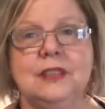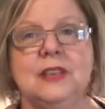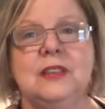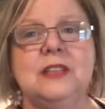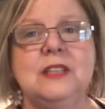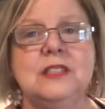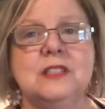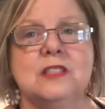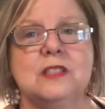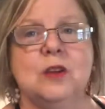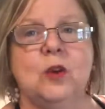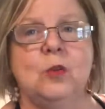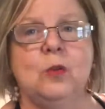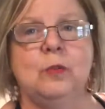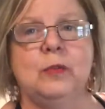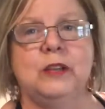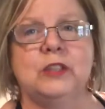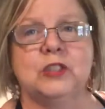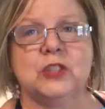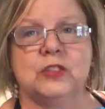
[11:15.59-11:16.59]
It's so
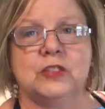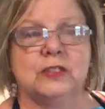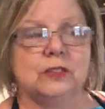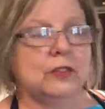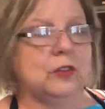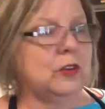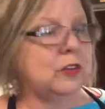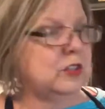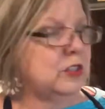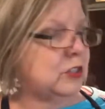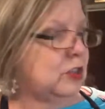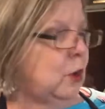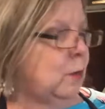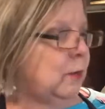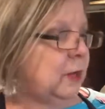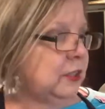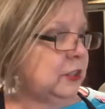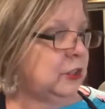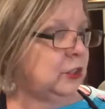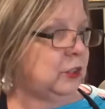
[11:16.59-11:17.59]
much. There's so
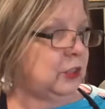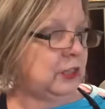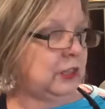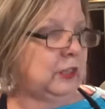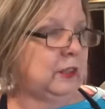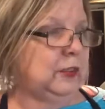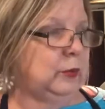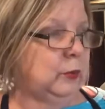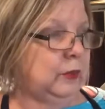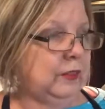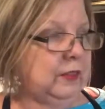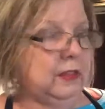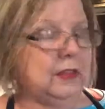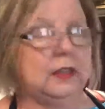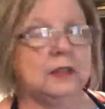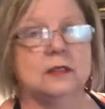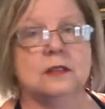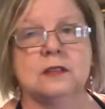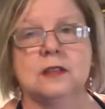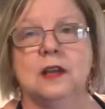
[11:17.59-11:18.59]
much you can do with
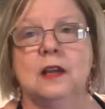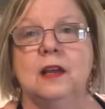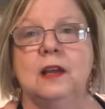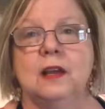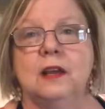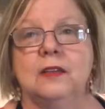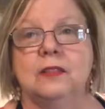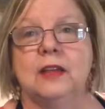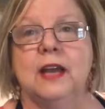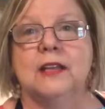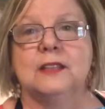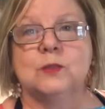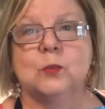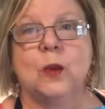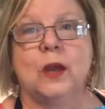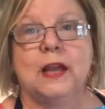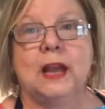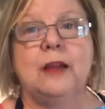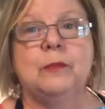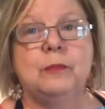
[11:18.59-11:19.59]
these. That's
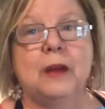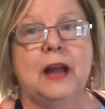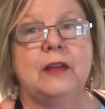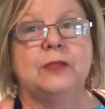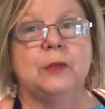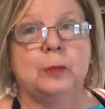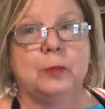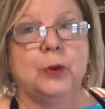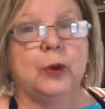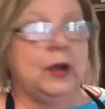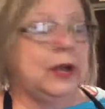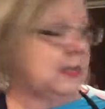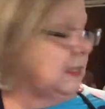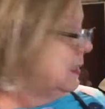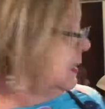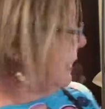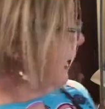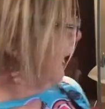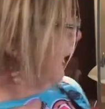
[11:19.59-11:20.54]
why I bought the press,